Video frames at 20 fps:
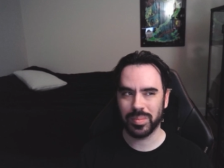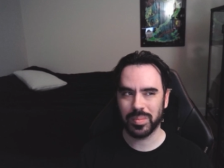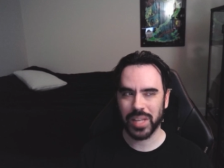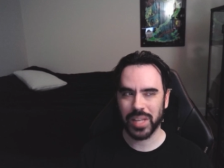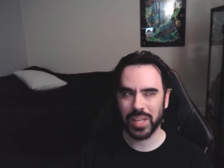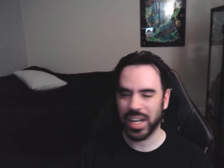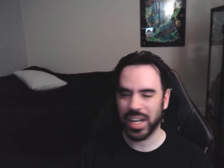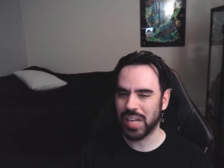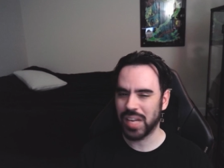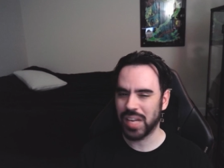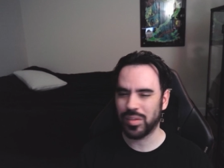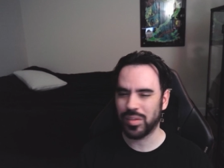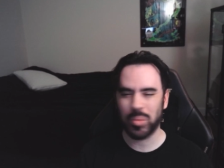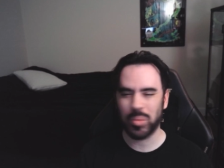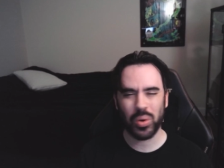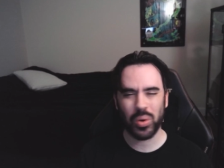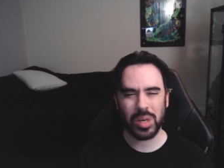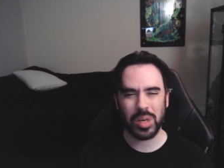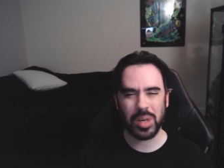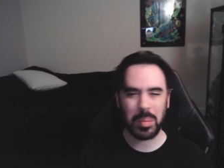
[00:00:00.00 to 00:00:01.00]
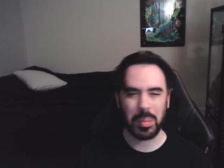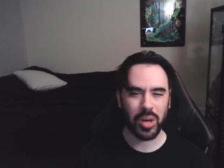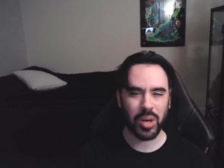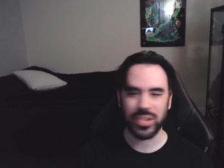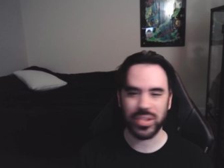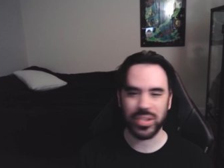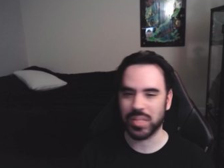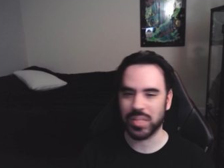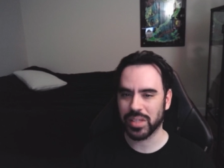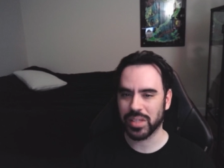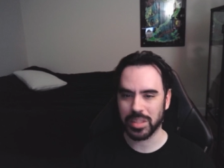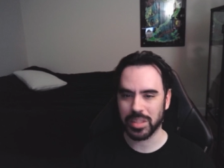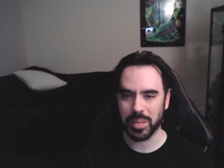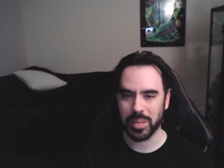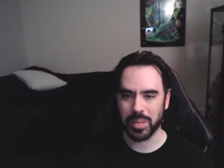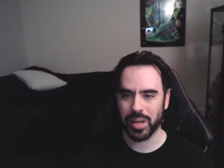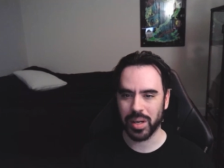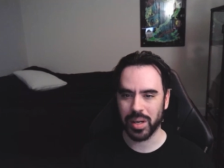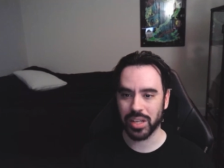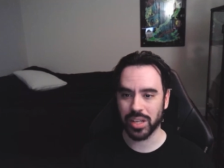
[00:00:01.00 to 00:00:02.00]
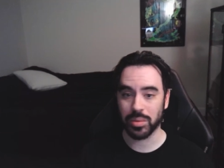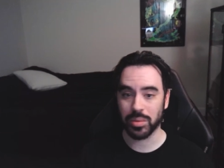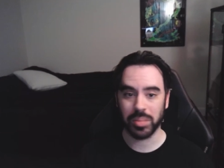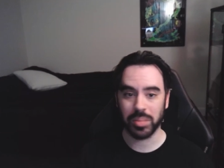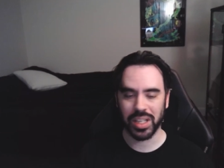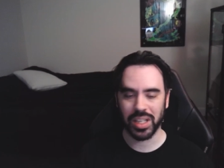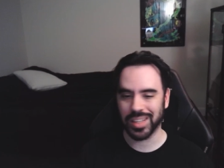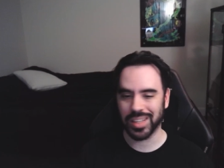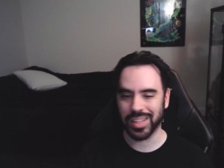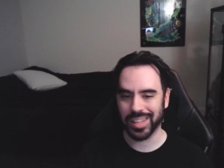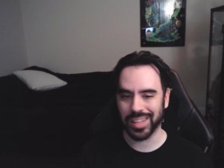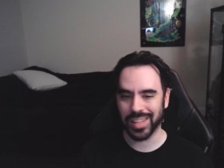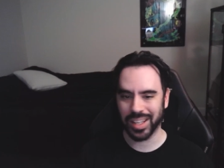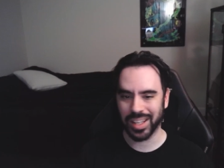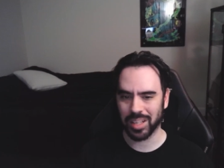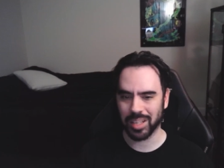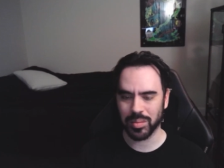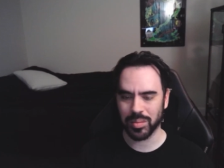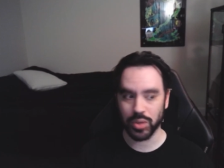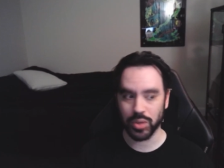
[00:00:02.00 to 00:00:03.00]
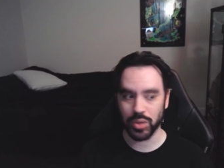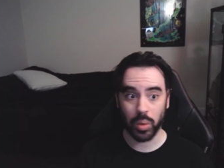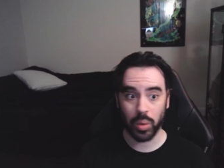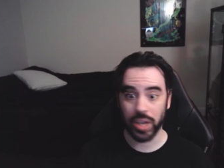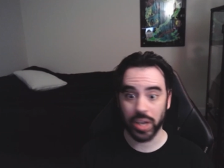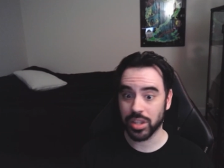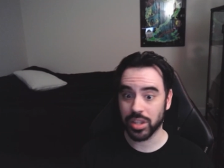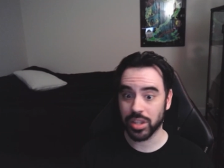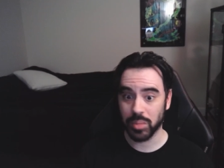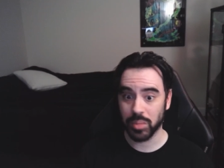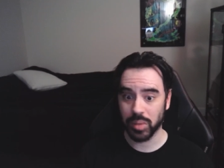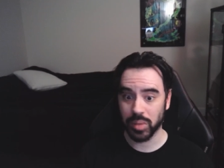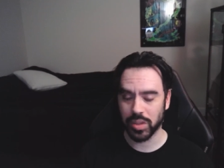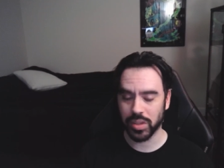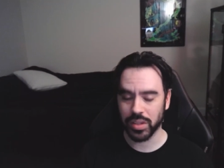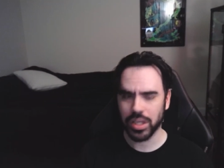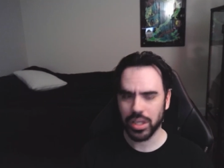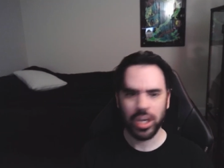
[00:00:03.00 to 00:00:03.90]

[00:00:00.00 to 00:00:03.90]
kind of a more immersive experience when playing games or watching movies,